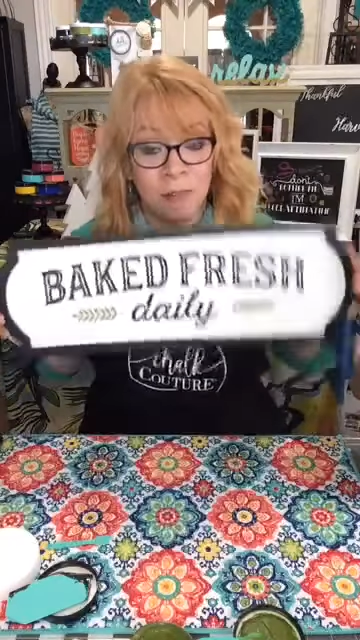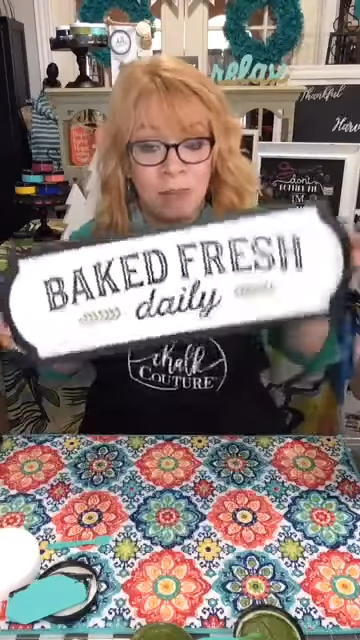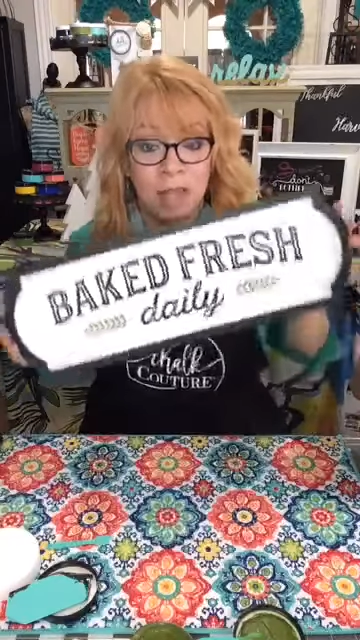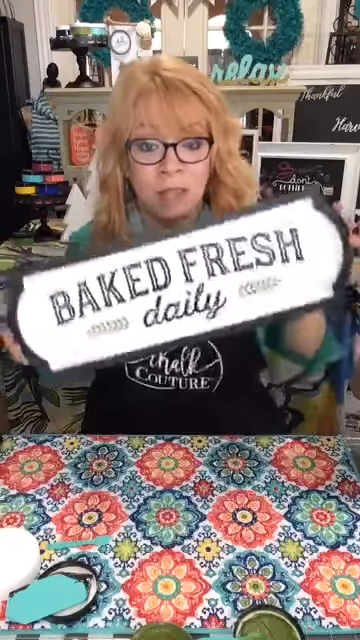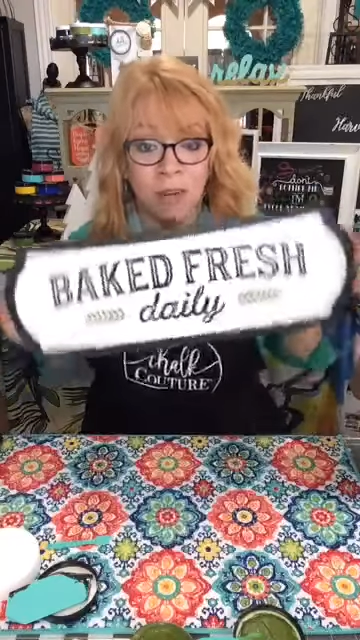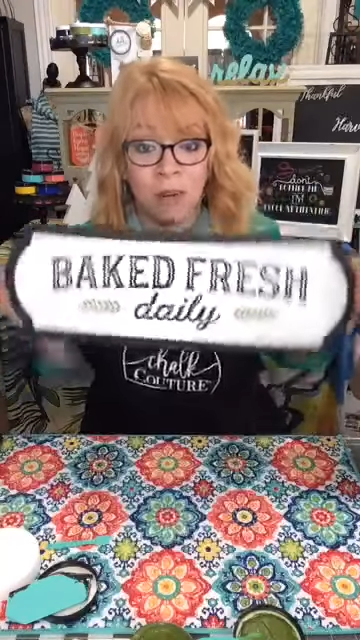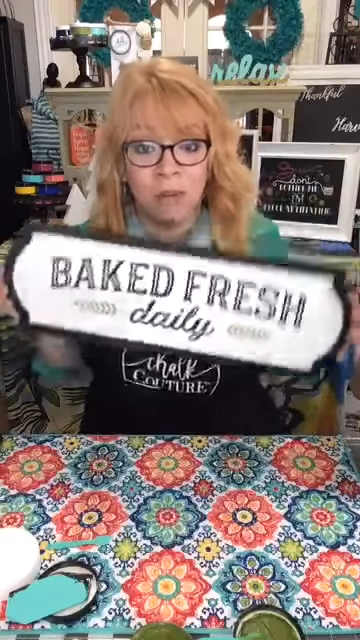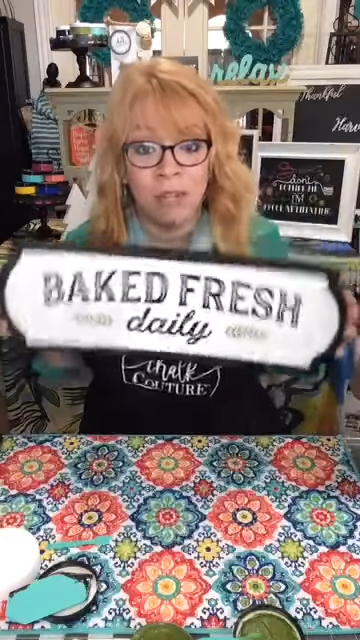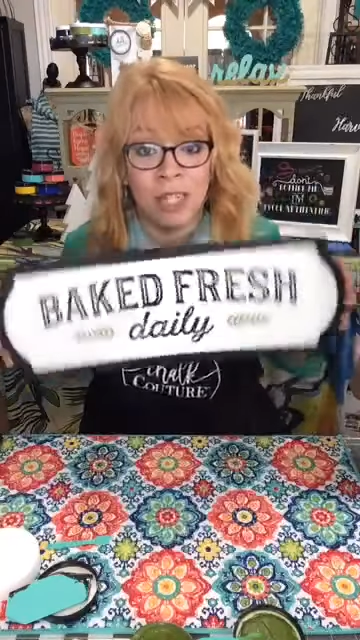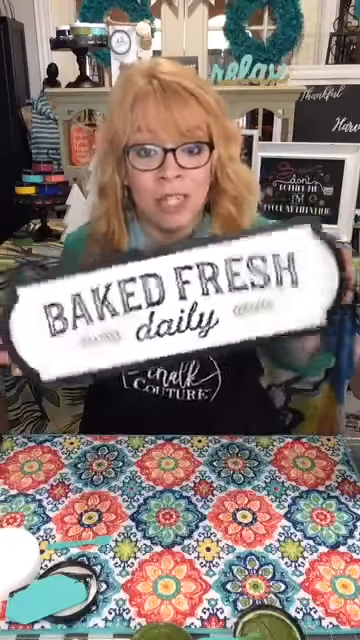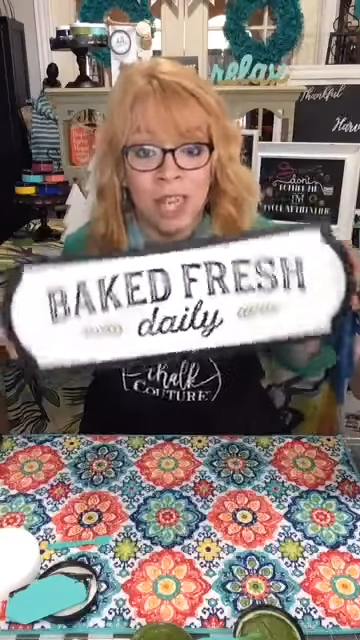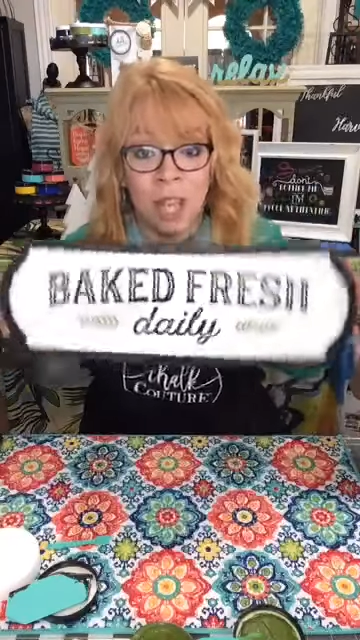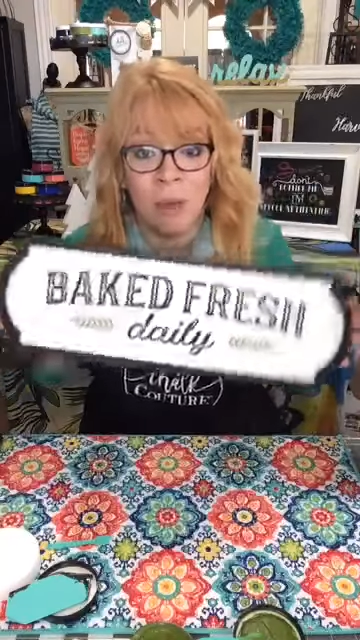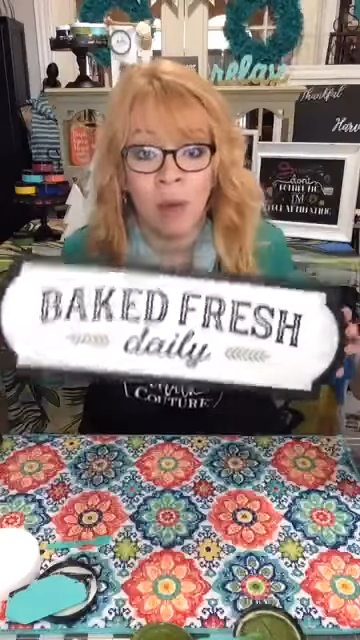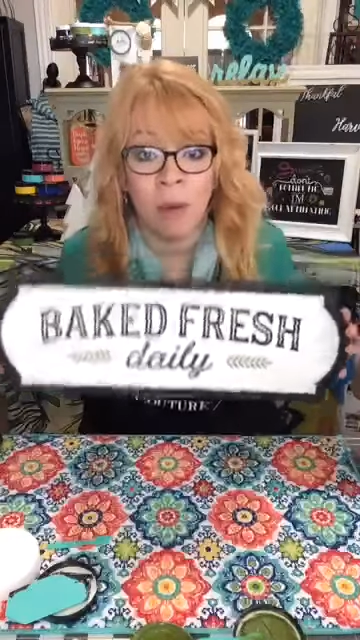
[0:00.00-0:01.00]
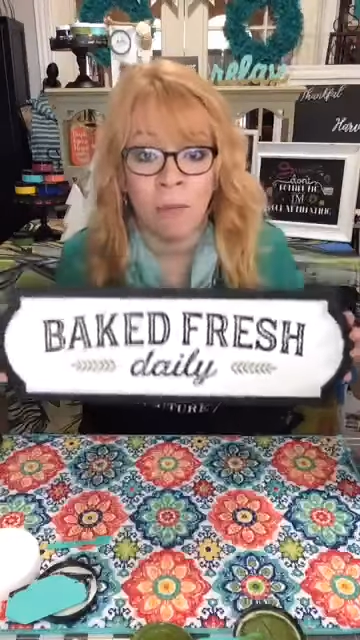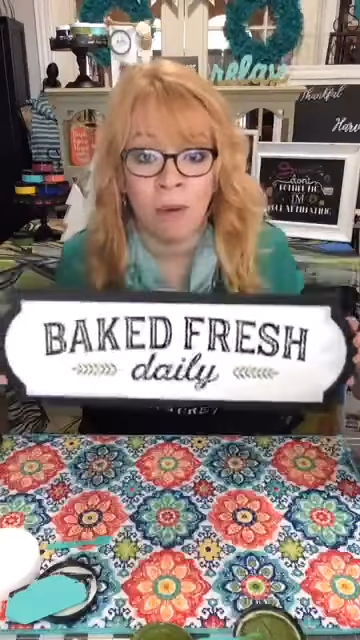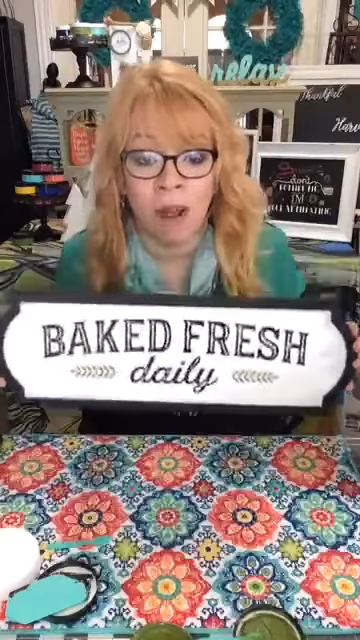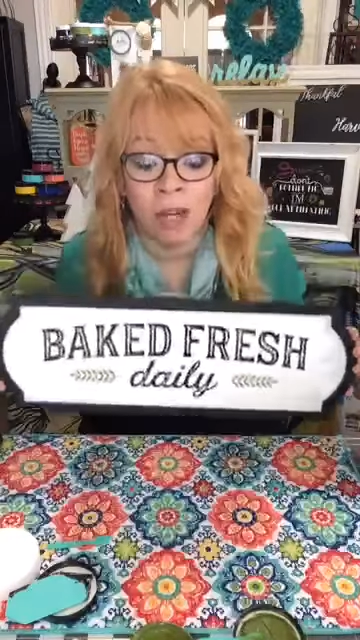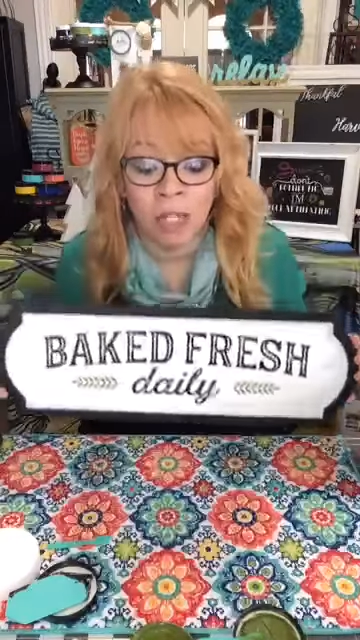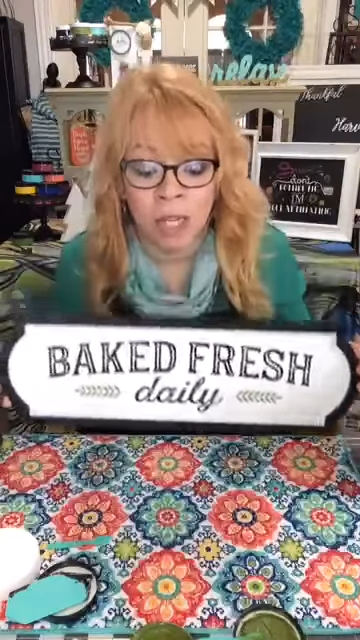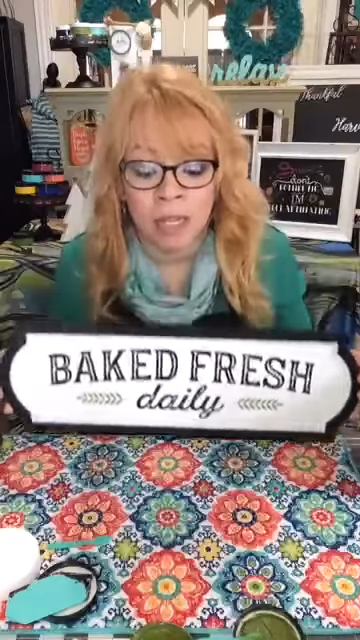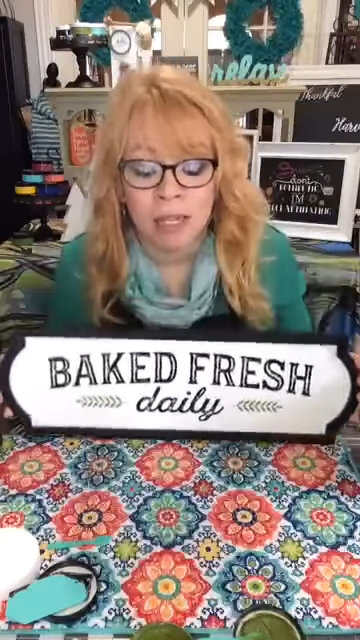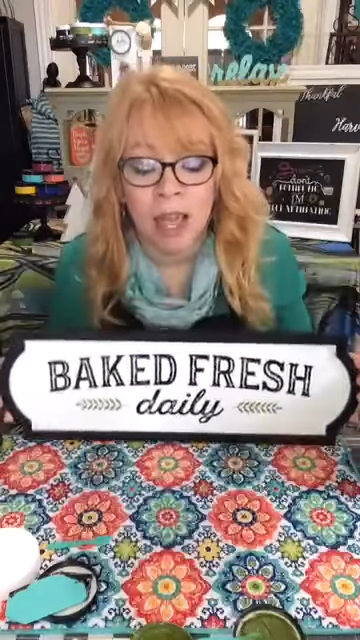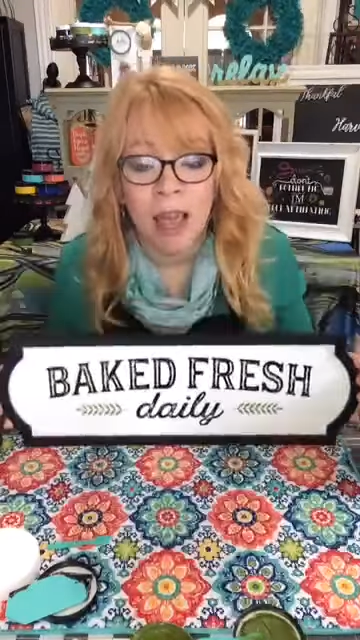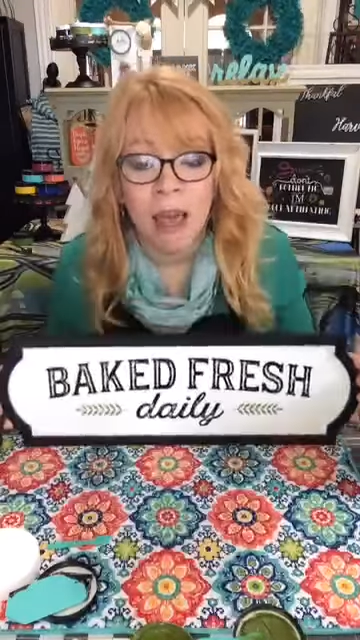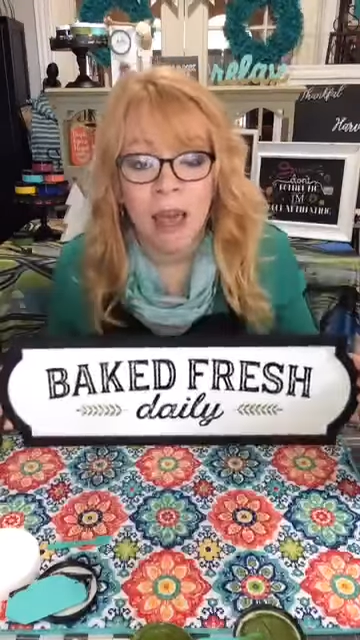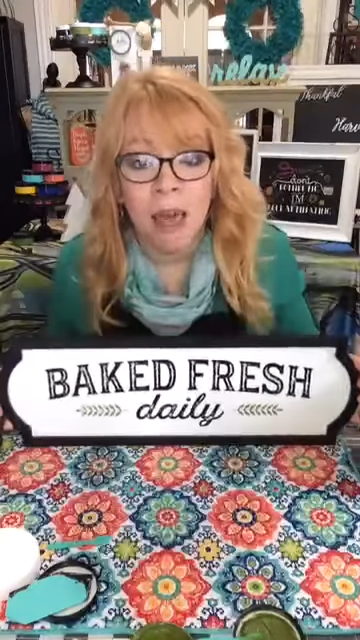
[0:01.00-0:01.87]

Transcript: and make their own DIY projects.